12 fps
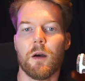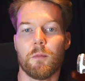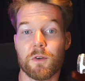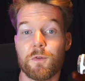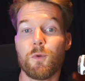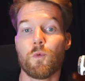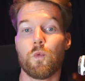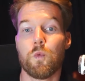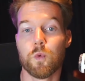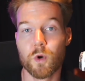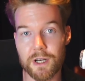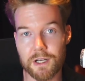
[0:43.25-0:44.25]
But if we
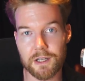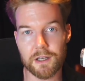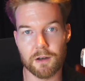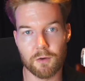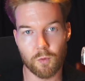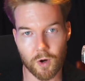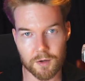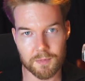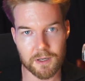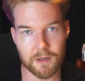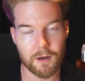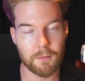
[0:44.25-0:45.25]
really want to
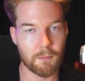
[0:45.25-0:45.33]
be